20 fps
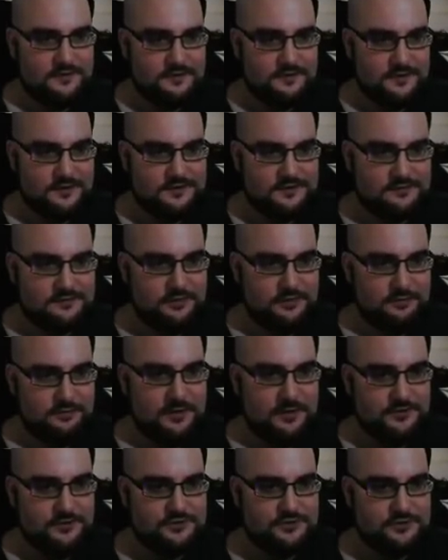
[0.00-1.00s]
Got some little
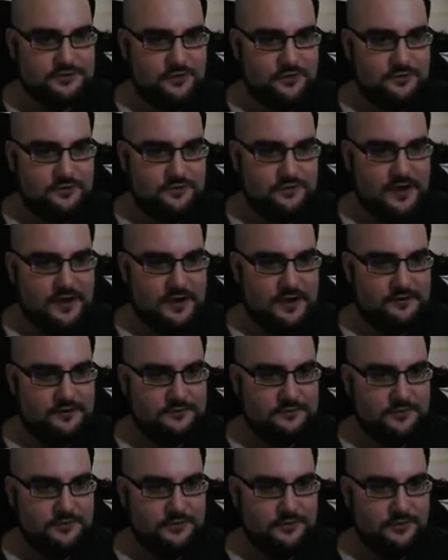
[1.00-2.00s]
benches going
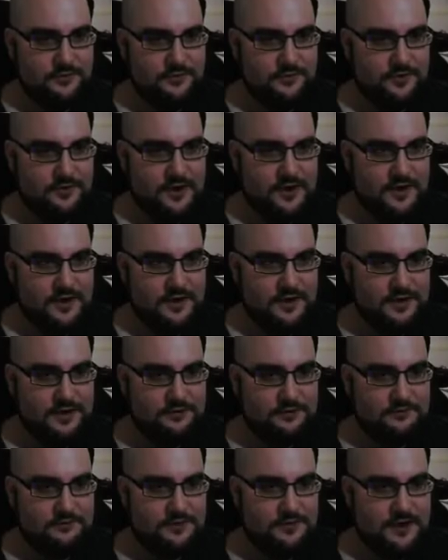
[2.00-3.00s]
around with your
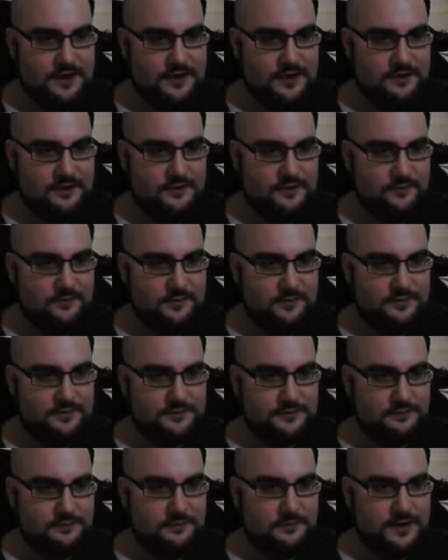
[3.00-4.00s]
heater there, with a
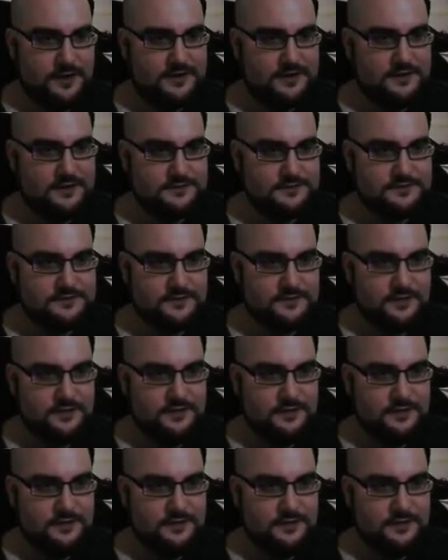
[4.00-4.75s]
little bucket.